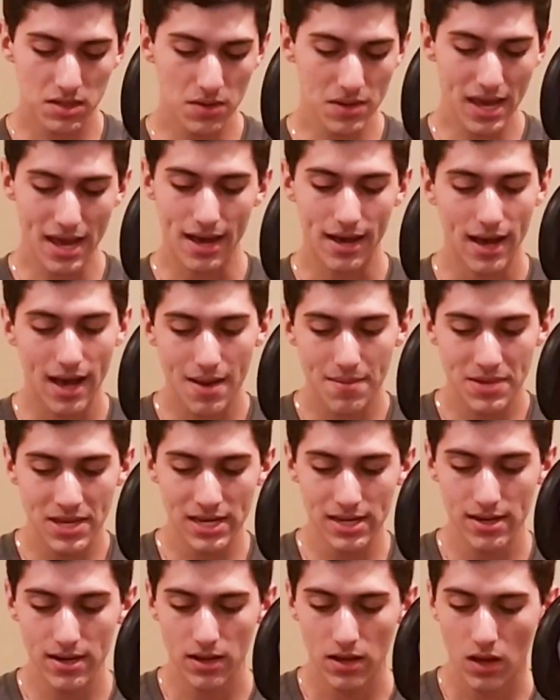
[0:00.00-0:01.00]
So yeah, I
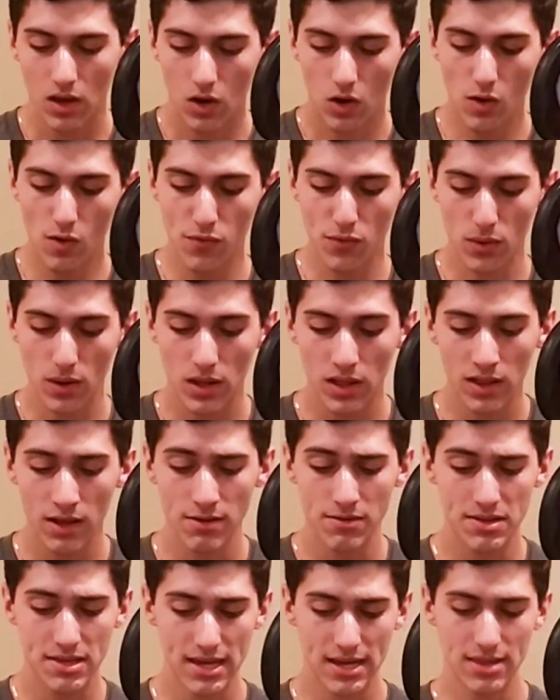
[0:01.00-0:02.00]
mean,
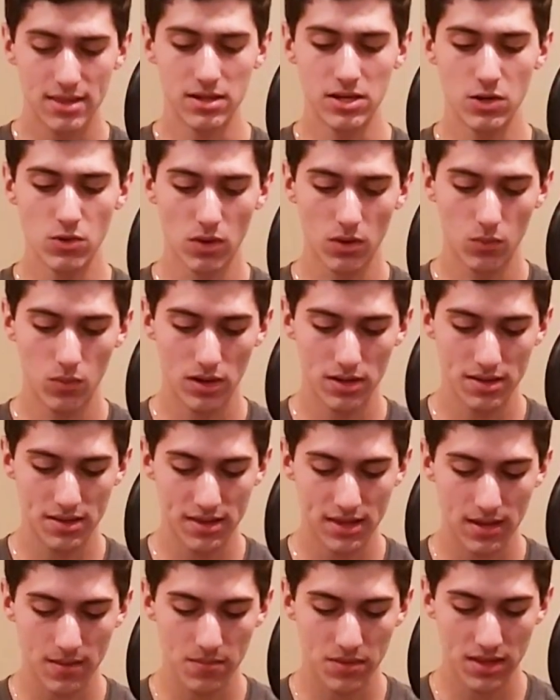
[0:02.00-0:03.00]
overall I would say the newer
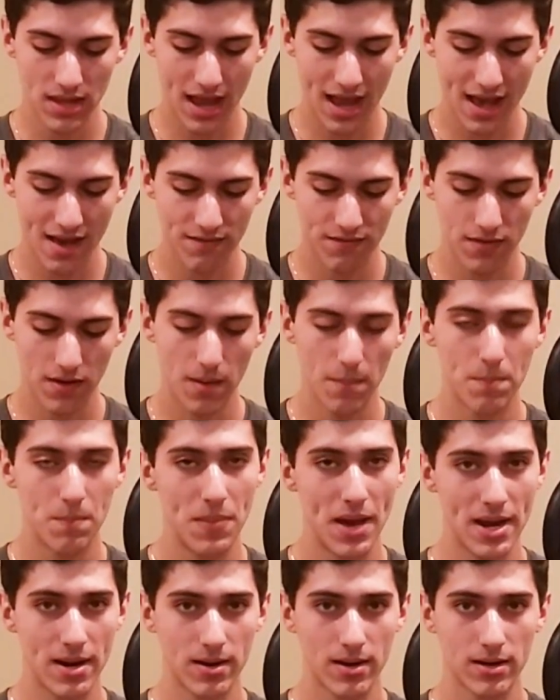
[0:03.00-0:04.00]
one seems to have a
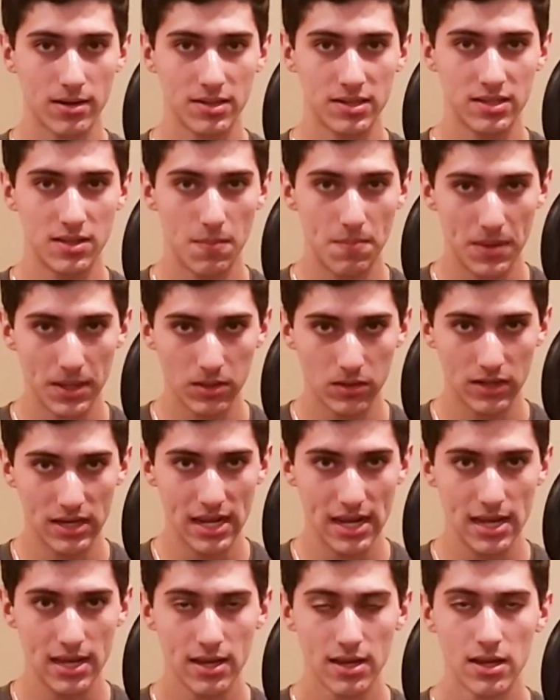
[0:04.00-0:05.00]
better
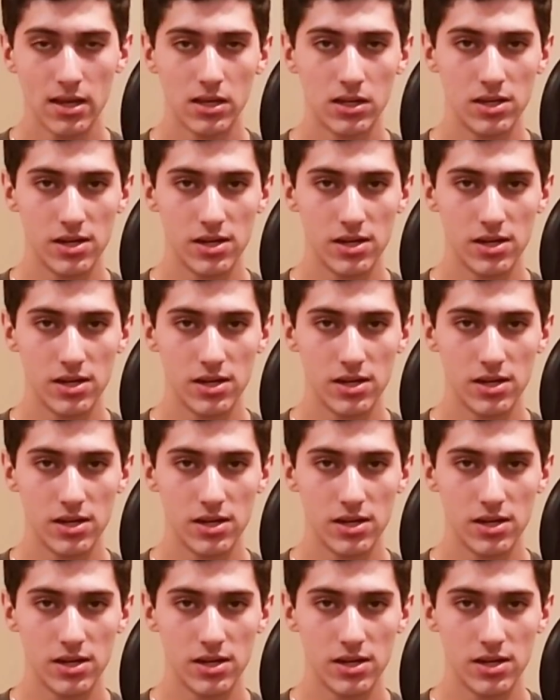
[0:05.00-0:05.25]
stability,